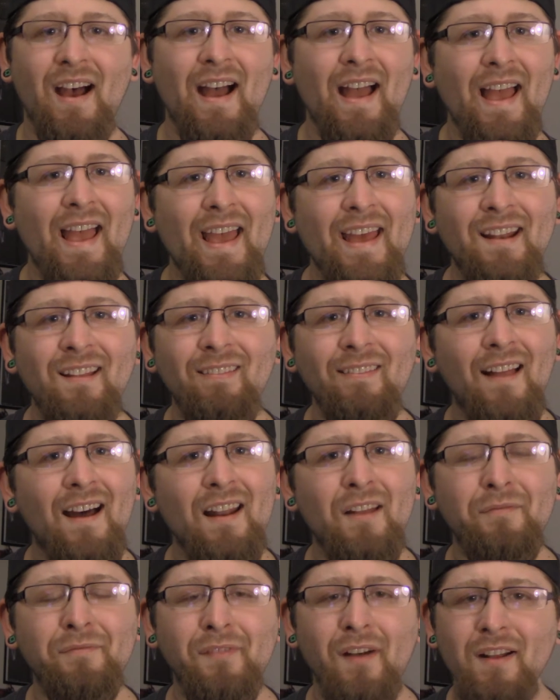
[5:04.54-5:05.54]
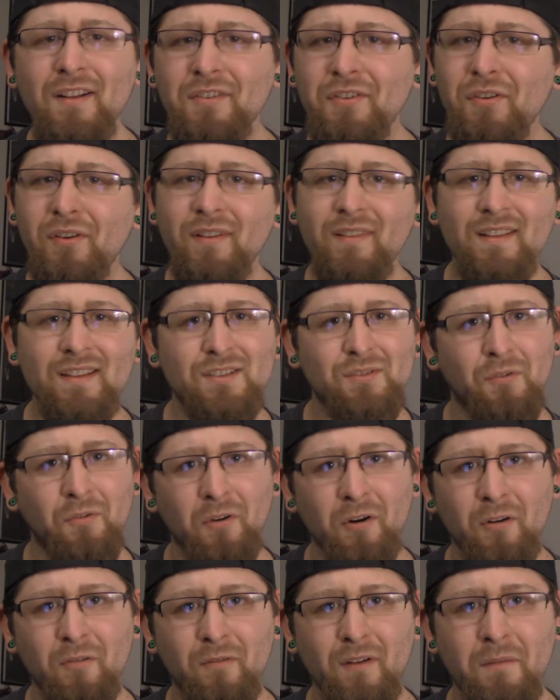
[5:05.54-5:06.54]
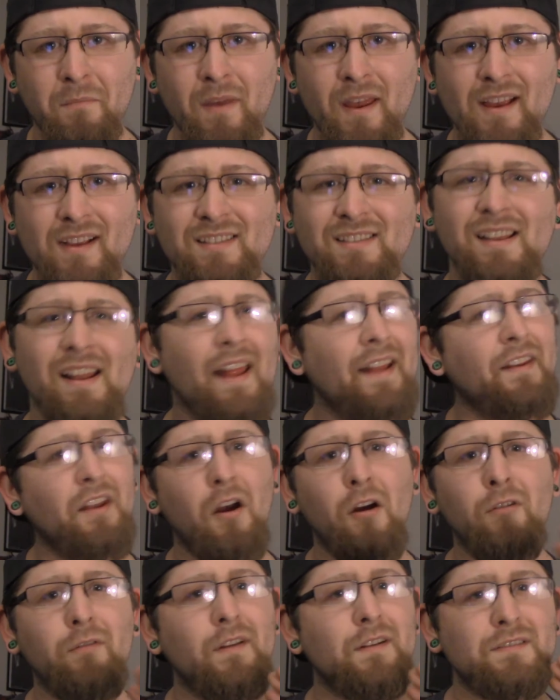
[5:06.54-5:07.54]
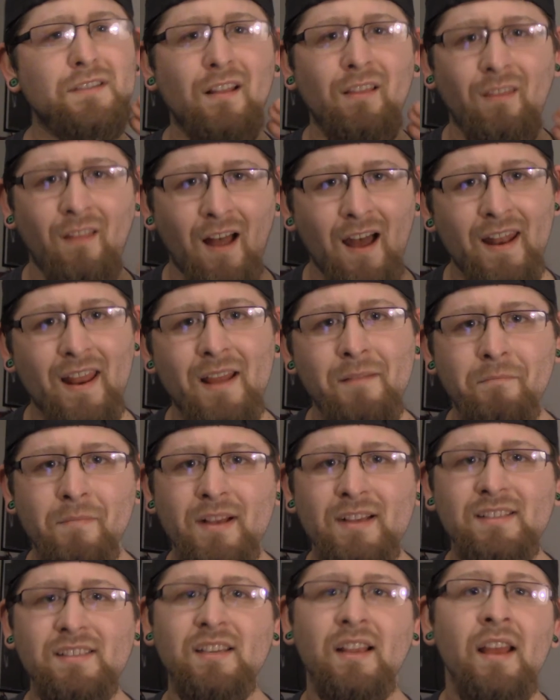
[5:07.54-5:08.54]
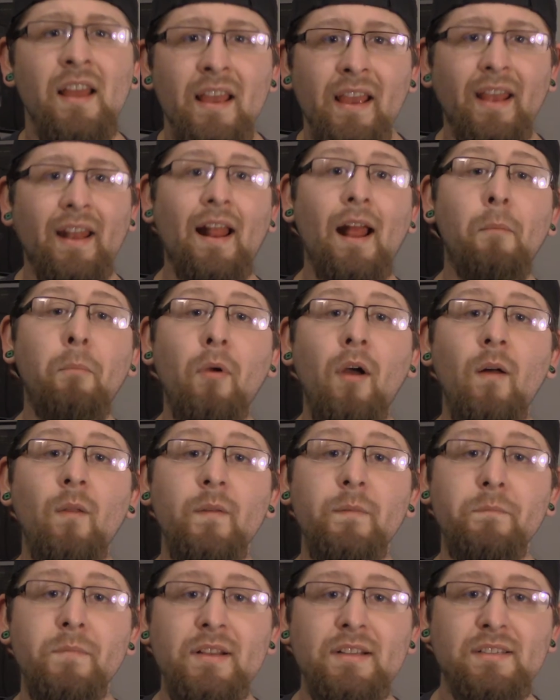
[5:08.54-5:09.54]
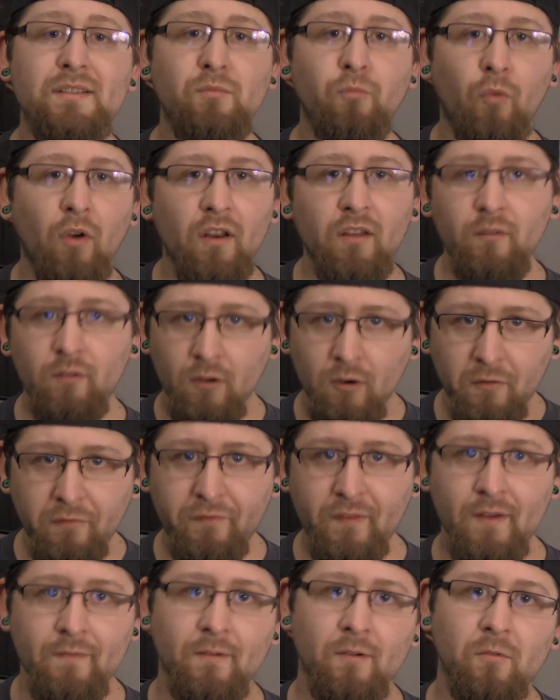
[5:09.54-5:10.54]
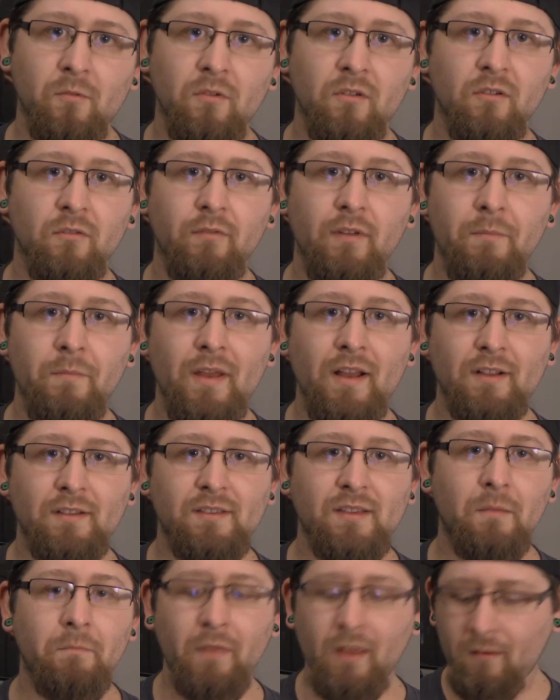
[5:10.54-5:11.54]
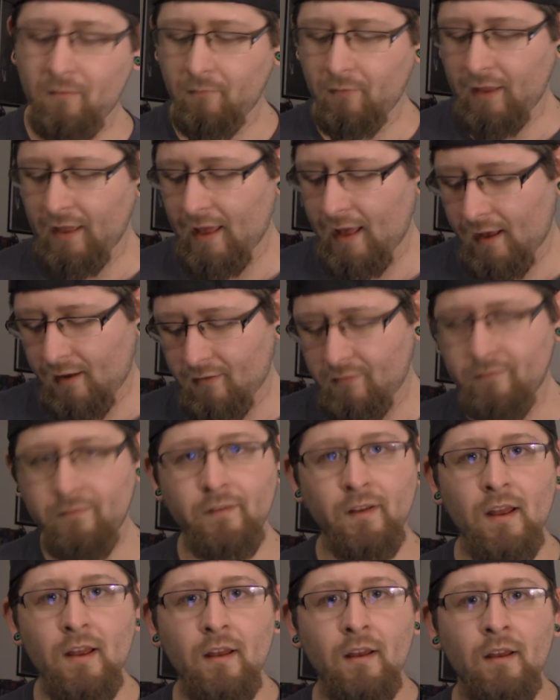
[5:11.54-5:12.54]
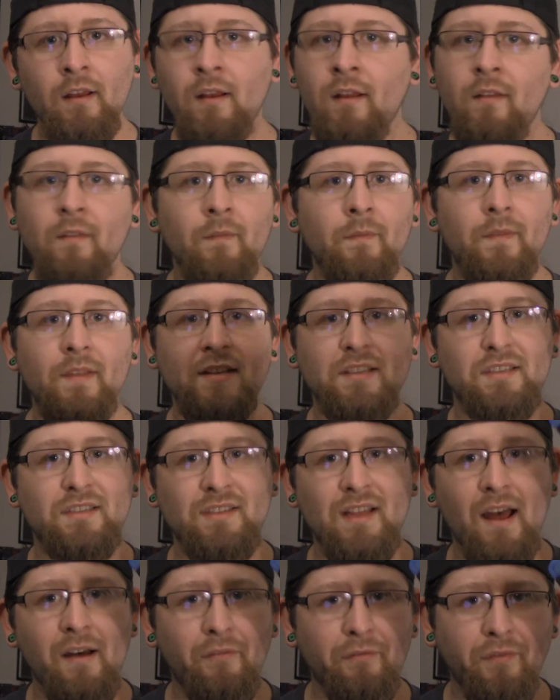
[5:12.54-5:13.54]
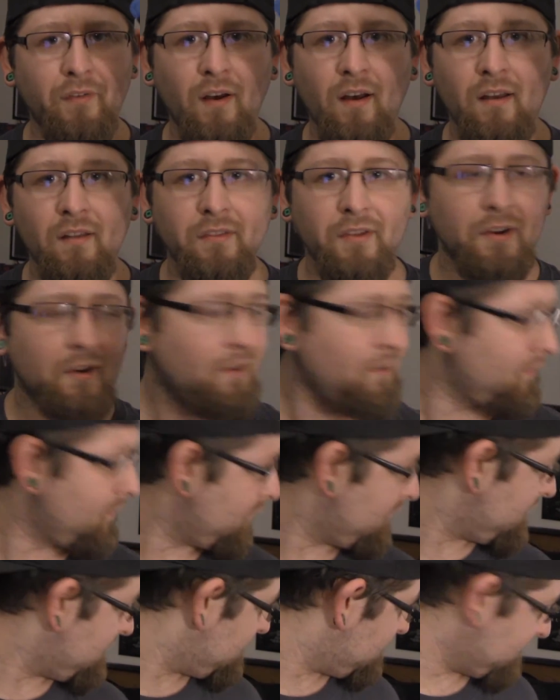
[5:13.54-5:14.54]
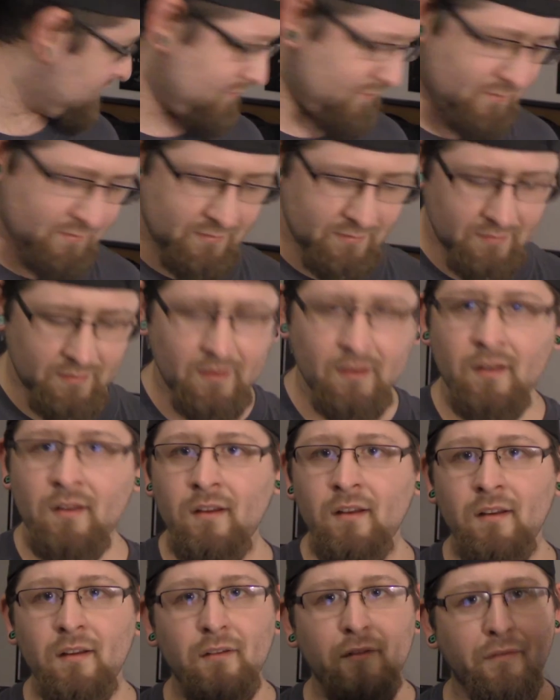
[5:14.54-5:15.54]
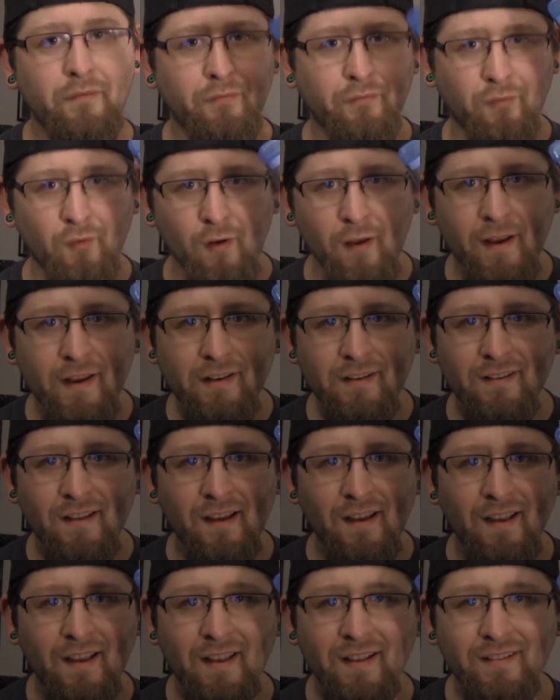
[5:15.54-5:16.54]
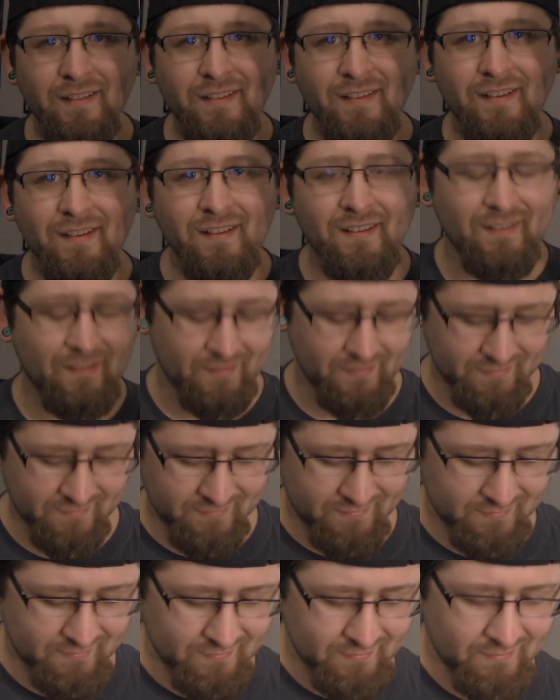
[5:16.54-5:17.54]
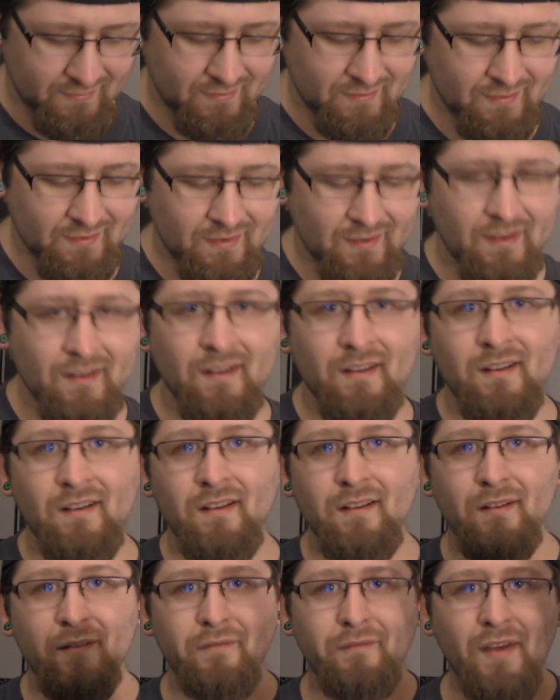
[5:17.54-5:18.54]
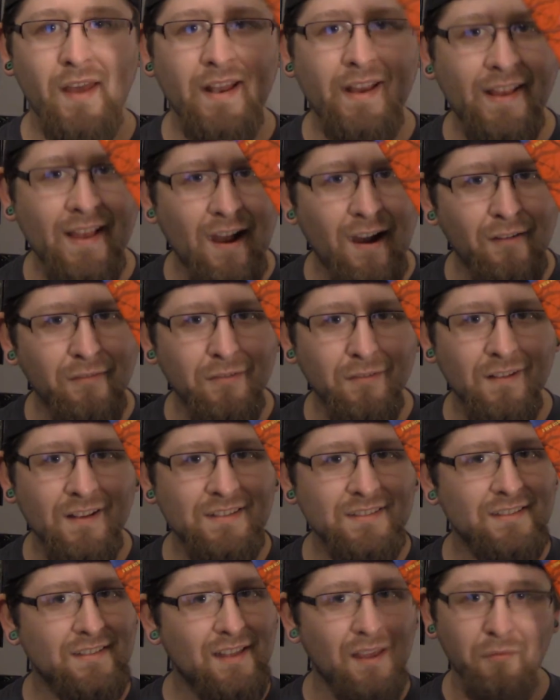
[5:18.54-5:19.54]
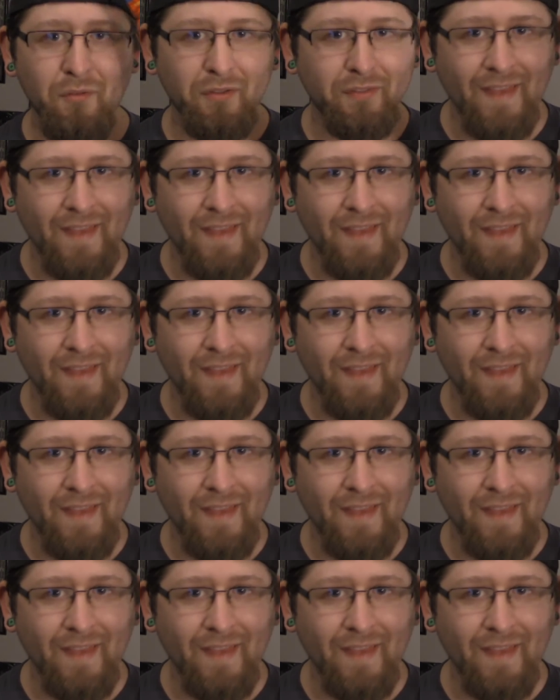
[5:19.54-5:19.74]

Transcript: I had a lot of fun doing these horror remakes, and I know there's a lot I missed, and I probably missed one of your favorite horror remakes. I mean, we have The Stepfather, Fright Night, Fetty Alvarez's Evil